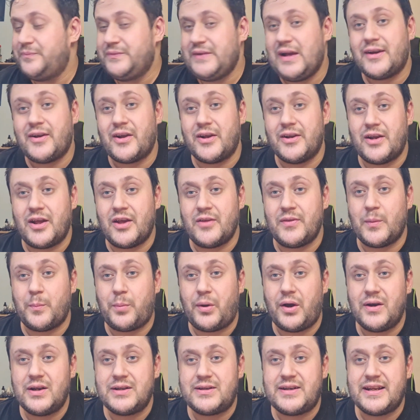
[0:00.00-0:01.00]
I don't know the
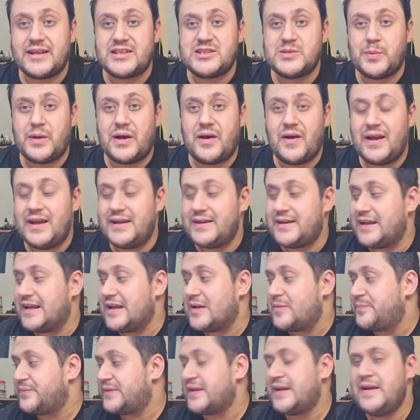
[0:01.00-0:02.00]
politics behind
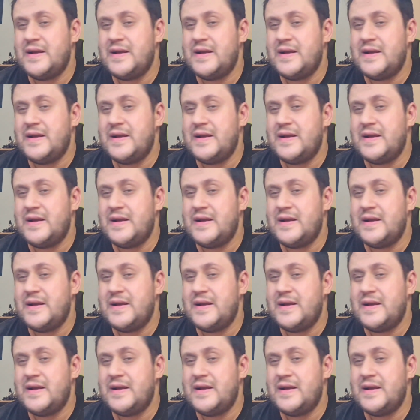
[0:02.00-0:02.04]
it.